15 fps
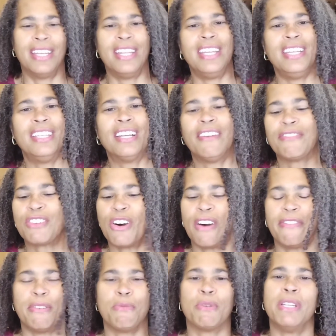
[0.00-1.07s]
And he loved
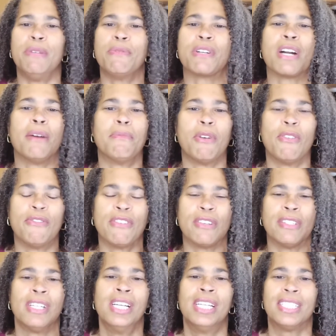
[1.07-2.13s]
coffee. When he would come
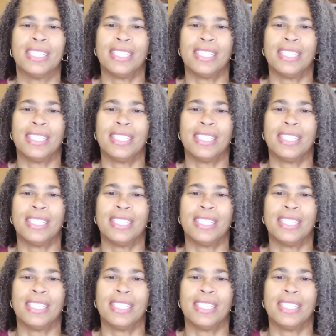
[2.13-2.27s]
over